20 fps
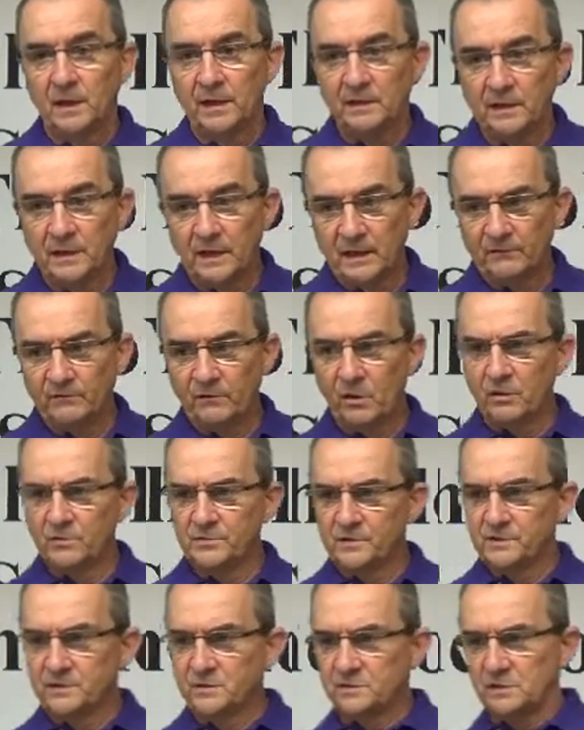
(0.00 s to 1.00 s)
And they have
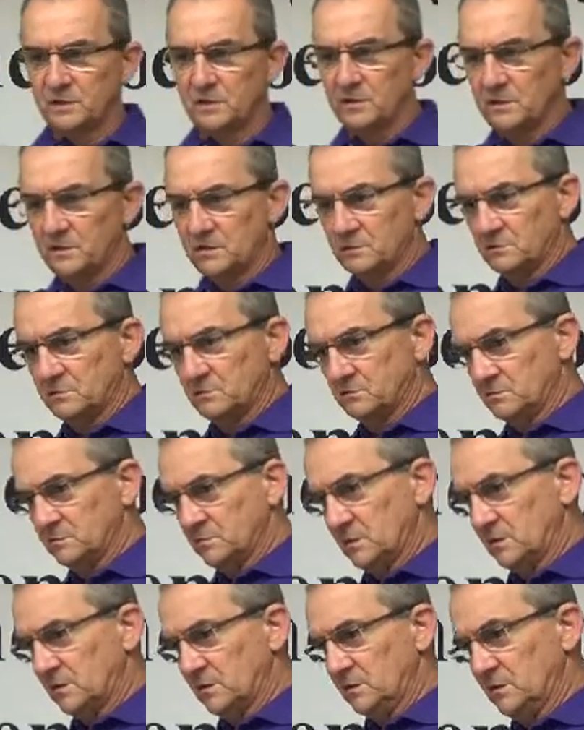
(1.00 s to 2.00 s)
all these, uh,
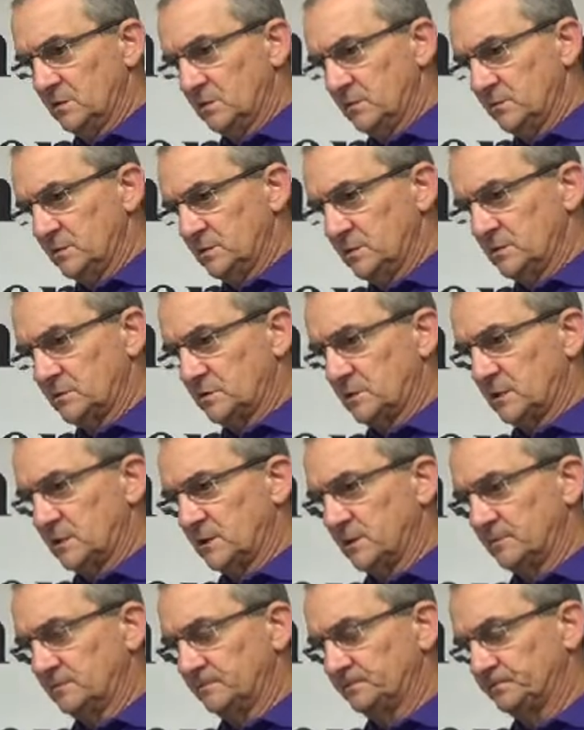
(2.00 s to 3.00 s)
uh you know, these
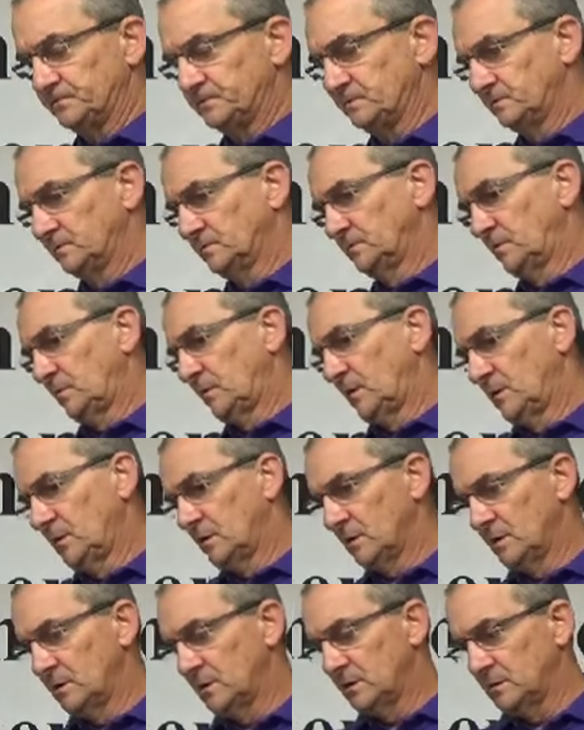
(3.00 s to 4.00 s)
um,
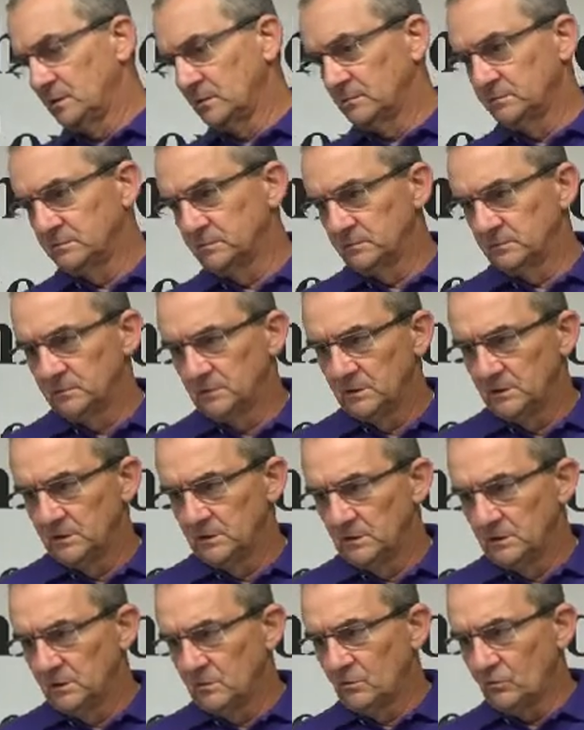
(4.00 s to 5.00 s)
uh,
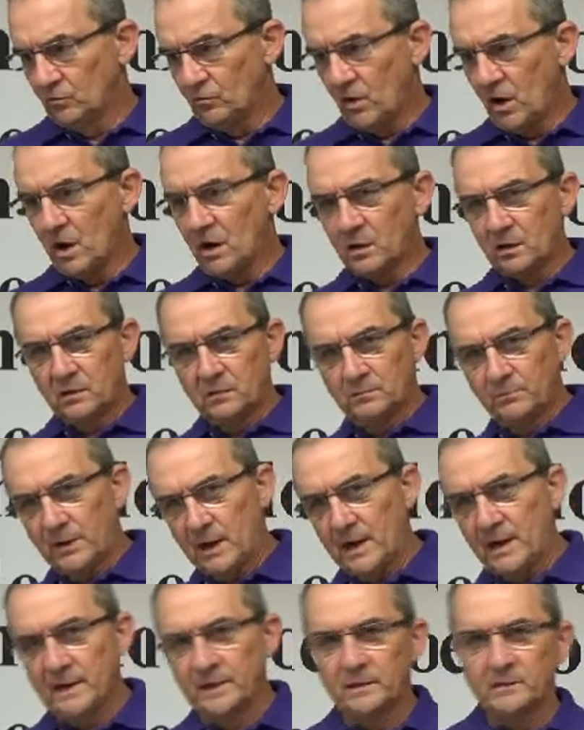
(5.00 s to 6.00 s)
rock
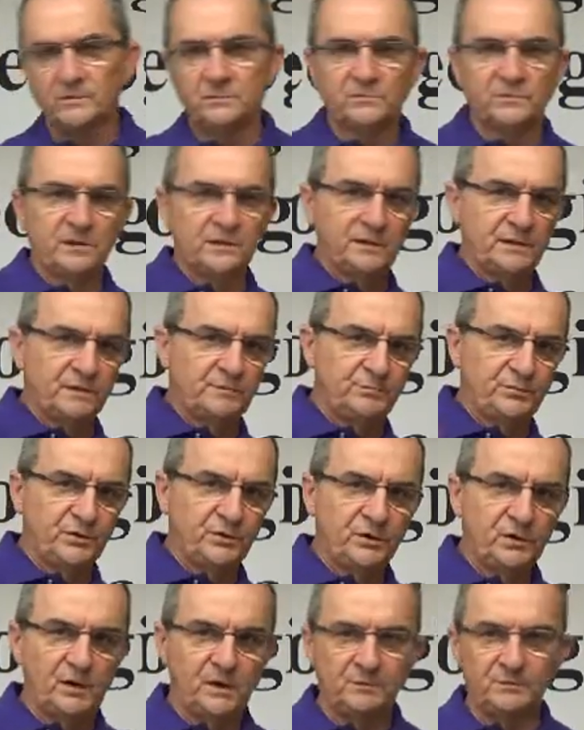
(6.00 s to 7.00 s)
piles that they
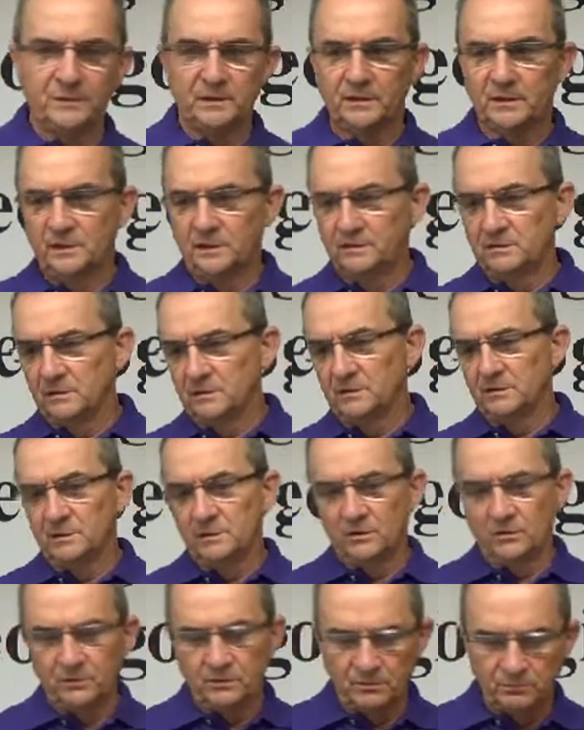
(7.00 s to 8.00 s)
put up to, to
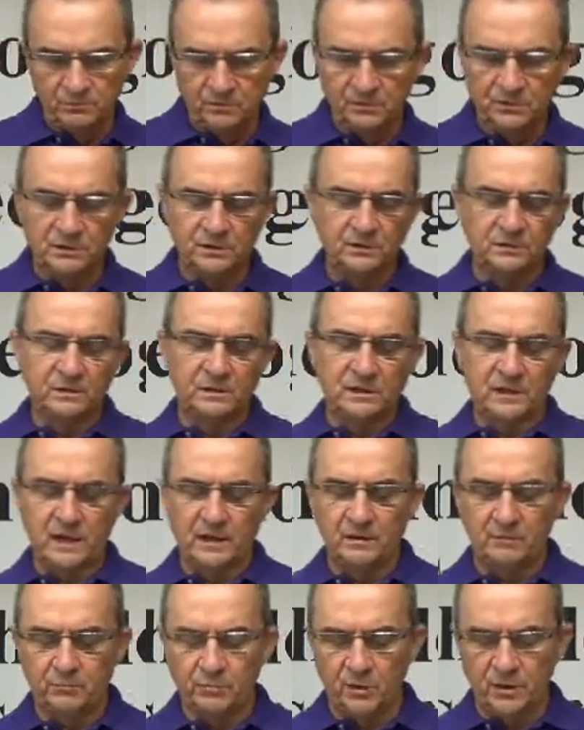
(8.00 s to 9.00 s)
you know, to, to, to
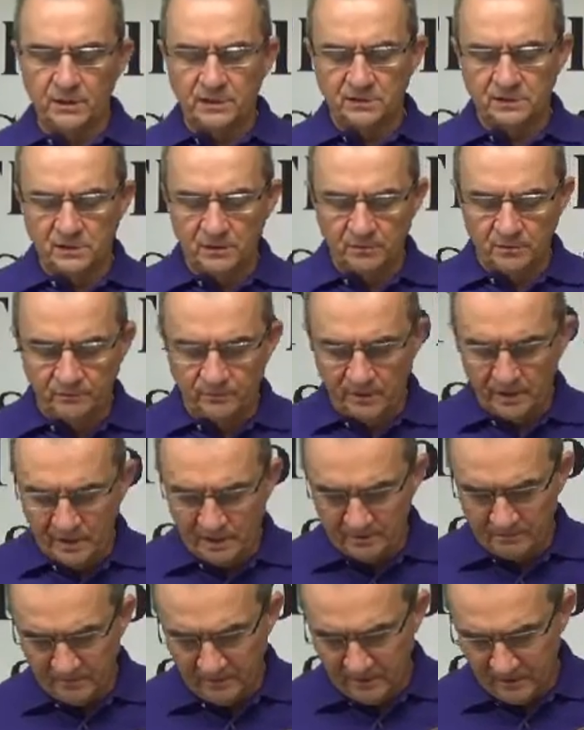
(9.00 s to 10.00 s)
kind of break some of
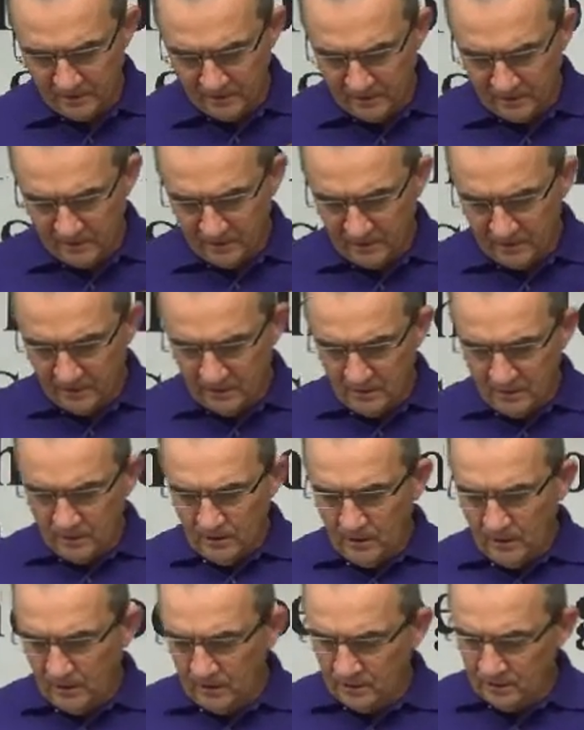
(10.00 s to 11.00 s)
that.
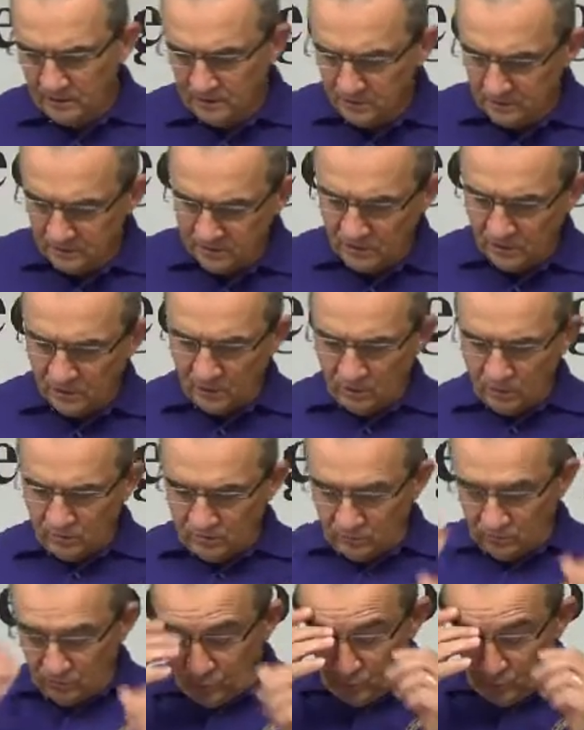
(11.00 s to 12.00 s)
And so